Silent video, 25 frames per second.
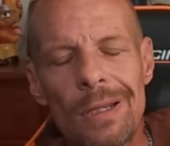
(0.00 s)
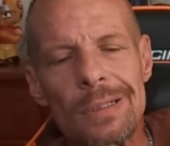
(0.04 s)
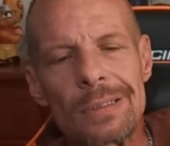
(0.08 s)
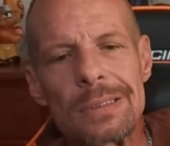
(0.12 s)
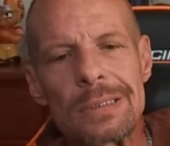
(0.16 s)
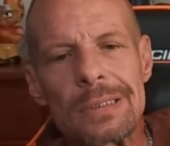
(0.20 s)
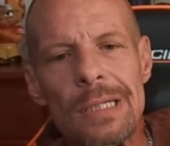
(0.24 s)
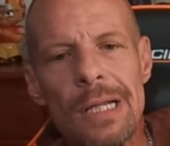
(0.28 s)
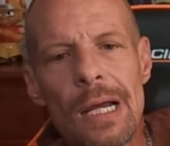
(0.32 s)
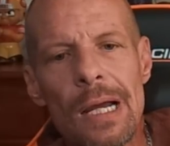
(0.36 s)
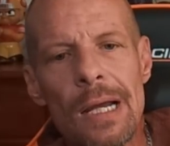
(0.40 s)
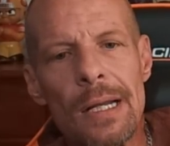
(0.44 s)

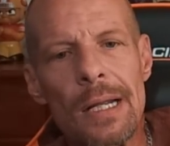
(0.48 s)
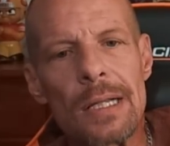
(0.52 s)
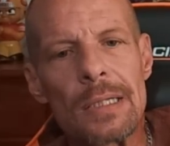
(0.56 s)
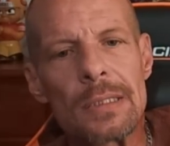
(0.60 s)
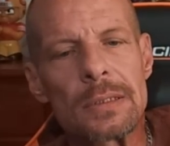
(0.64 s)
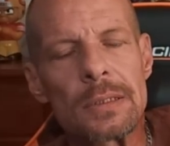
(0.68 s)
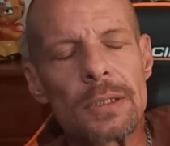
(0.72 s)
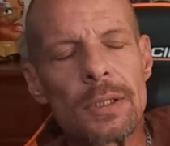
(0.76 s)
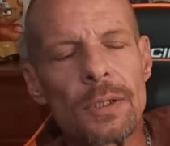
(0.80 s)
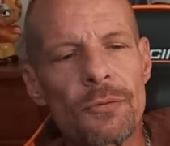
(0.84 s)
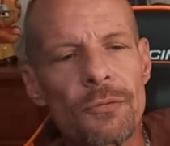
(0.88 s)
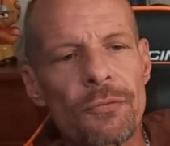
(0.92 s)
not
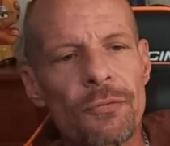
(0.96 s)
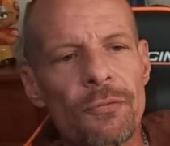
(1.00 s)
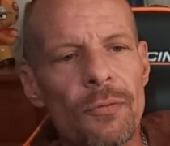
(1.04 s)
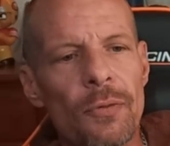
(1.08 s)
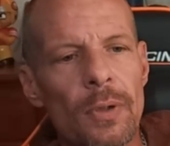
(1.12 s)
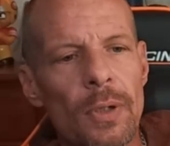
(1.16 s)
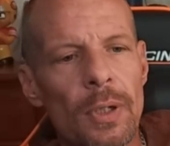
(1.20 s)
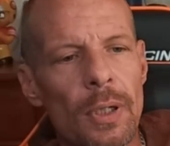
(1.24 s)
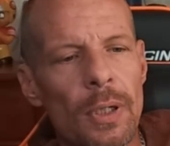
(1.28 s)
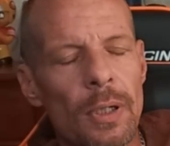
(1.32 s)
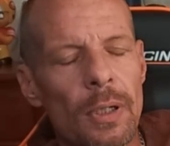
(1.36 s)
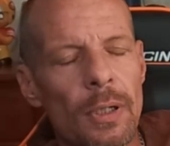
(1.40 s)
as if,
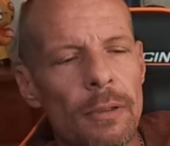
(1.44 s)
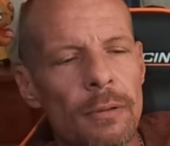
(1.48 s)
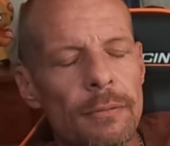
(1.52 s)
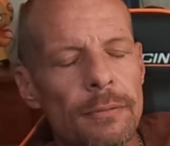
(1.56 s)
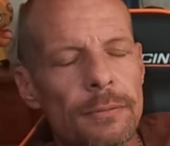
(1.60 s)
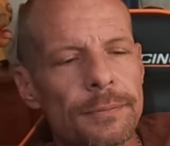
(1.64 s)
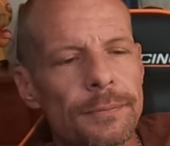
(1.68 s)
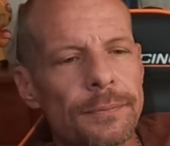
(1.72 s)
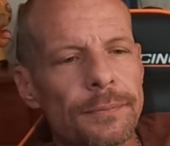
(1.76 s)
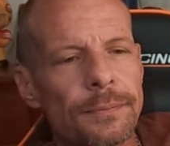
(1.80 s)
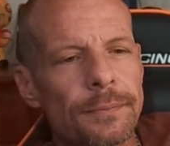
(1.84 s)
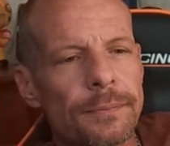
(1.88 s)
oh,
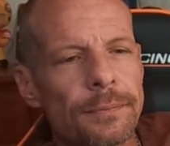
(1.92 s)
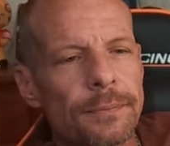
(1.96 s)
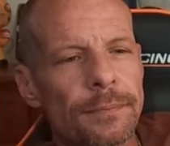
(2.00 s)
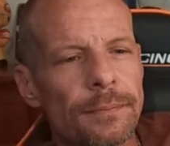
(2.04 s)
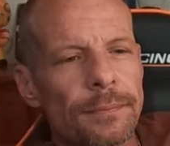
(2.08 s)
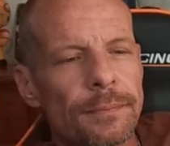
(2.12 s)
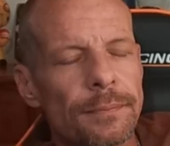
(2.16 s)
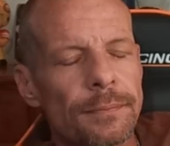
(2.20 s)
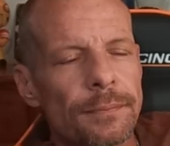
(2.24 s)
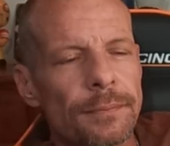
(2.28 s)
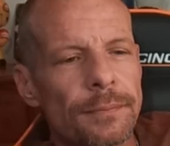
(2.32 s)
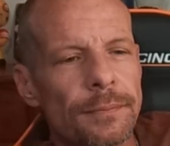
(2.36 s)

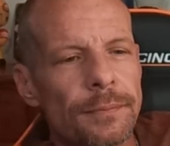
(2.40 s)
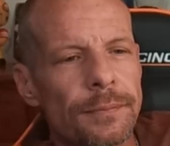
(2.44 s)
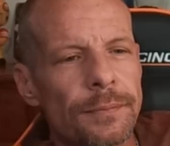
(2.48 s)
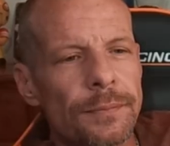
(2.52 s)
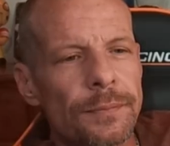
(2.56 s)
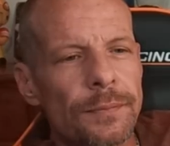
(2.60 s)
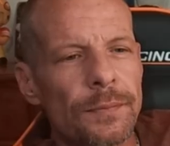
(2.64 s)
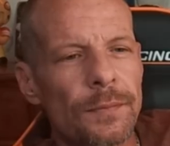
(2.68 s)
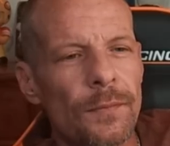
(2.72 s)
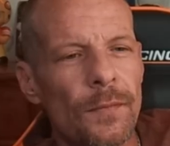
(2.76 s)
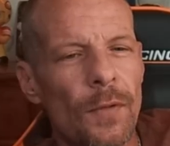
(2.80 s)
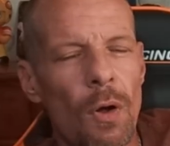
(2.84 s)

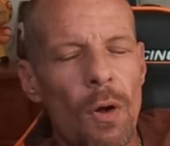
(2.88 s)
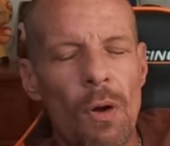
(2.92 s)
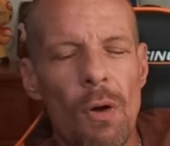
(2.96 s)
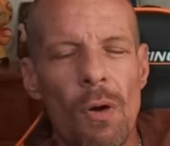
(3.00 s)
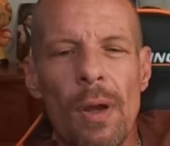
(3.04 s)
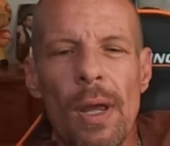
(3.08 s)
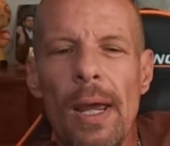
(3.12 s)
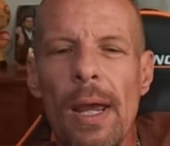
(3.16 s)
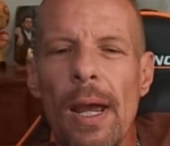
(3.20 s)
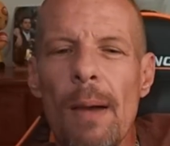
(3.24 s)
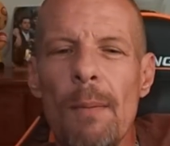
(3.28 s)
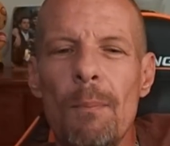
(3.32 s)

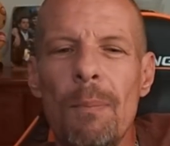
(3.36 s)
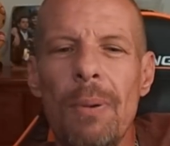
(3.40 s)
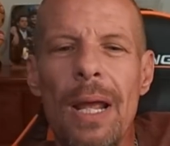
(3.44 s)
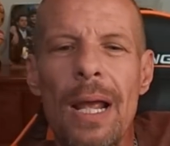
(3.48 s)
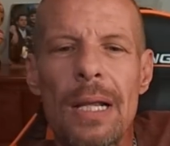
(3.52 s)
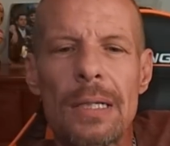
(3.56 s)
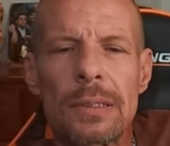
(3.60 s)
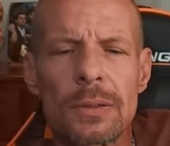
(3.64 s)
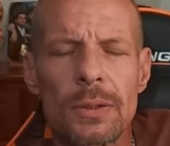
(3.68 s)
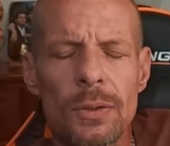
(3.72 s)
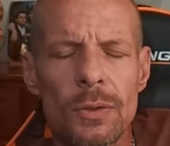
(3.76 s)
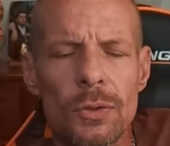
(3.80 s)
hey, I
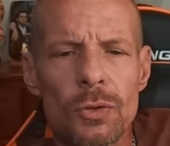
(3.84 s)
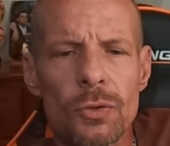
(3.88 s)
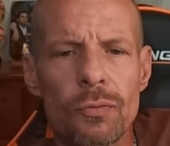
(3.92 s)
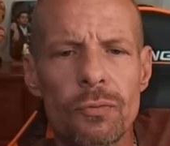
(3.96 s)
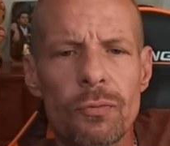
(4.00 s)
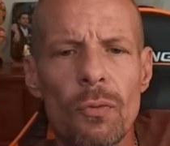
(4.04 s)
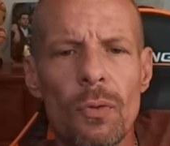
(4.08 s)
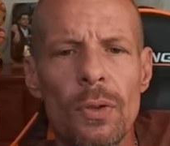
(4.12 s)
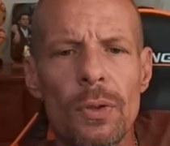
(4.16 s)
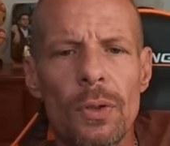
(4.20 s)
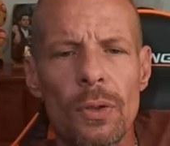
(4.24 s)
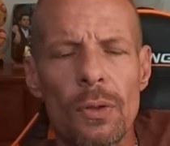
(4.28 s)
blasted this
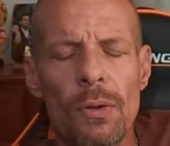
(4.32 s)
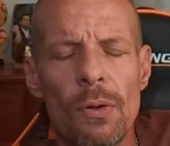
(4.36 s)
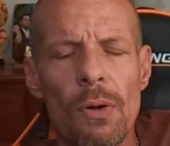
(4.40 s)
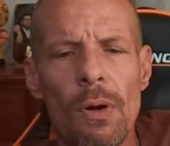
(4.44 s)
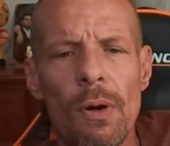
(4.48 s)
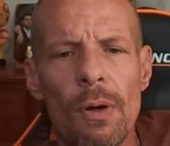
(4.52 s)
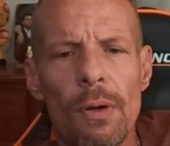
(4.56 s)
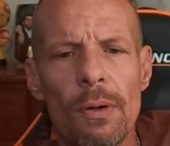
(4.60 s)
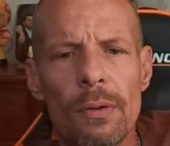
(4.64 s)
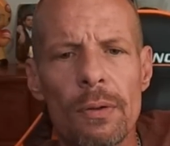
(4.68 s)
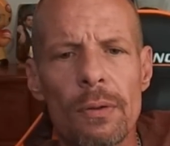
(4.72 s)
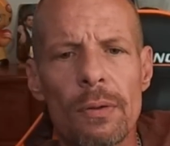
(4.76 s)
fool in the
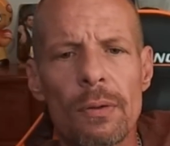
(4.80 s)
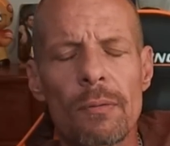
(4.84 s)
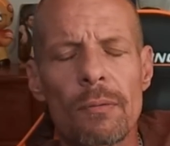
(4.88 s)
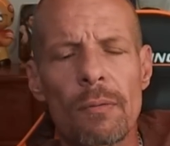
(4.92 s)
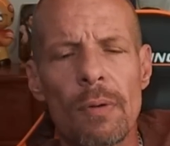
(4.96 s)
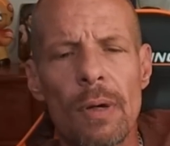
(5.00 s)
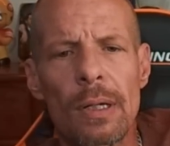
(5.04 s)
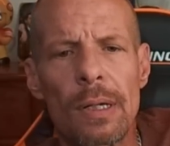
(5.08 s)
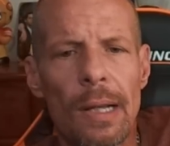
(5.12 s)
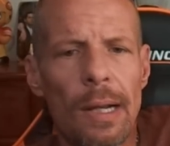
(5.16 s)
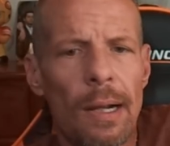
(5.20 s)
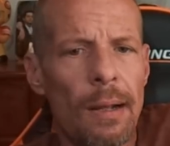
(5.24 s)
yard,
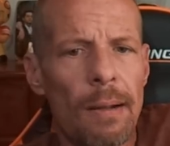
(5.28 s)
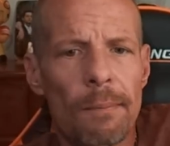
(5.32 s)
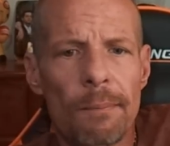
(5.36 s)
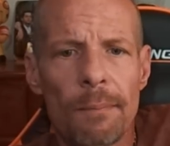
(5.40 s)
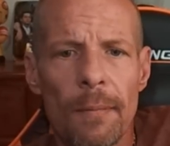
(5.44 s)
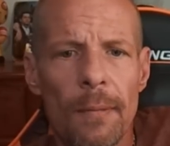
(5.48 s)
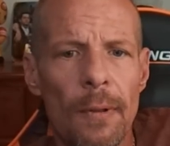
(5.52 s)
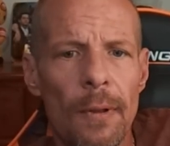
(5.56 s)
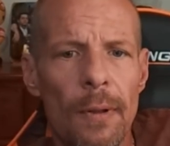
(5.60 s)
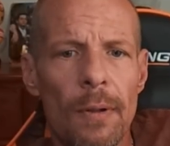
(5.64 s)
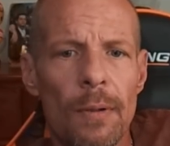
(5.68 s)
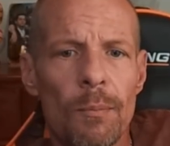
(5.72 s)
right? Like I
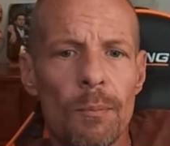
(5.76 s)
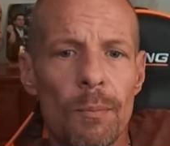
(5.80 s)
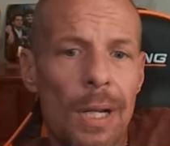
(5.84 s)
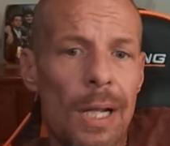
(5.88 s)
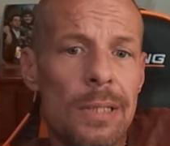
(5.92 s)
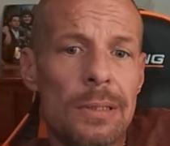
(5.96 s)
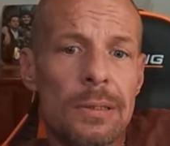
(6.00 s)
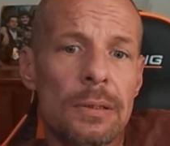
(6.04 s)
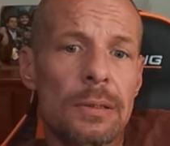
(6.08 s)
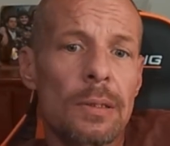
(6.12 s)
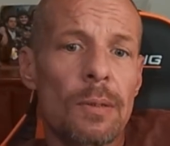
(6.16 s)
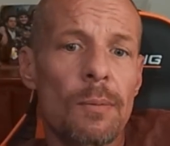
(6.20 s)

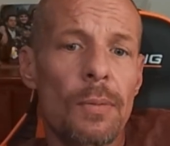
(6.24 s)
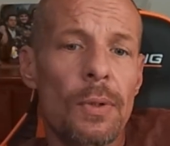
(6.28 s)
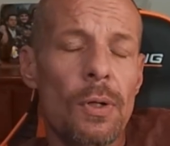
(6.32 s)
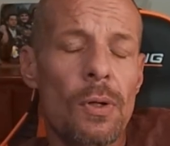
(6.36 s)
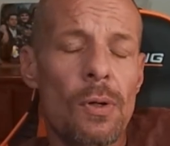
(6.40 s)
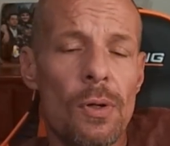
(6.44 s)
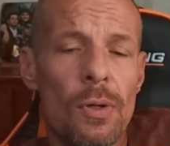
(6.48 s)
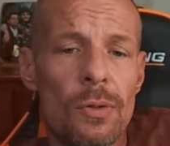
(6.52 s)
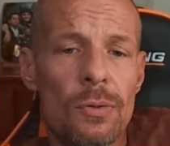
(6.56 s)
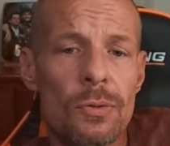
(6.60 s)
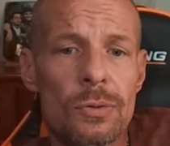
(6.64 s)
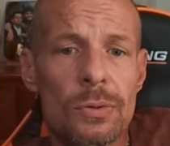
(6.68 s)
blasted somebody
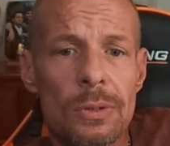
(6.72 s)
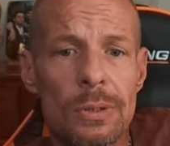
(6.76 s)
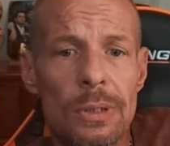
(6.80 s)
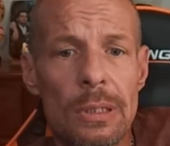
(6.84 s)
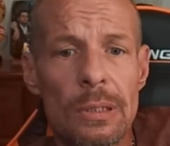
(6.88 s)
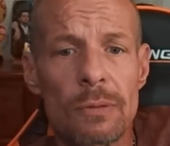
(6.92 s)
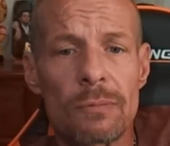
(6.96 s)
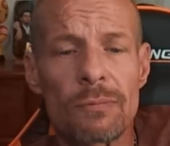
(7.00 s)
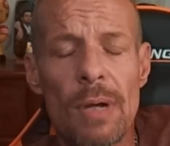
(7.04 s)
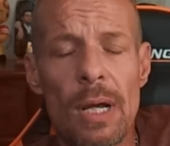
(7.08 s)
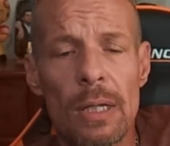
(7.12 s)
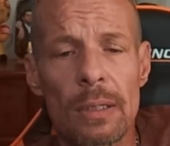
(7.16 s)
on the
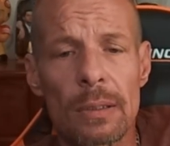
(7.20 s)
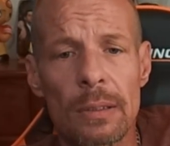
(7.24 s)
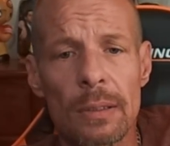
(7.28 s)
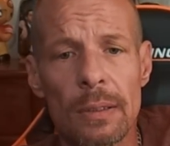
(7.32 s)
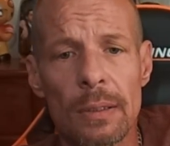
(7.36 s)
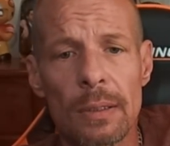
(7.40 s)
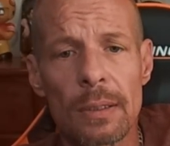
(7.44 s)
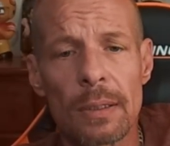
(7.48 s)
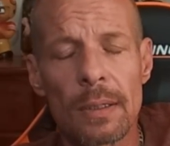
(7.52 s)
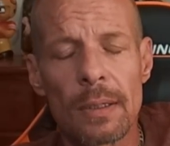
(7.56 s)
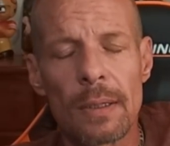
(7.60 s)
Steens Valley.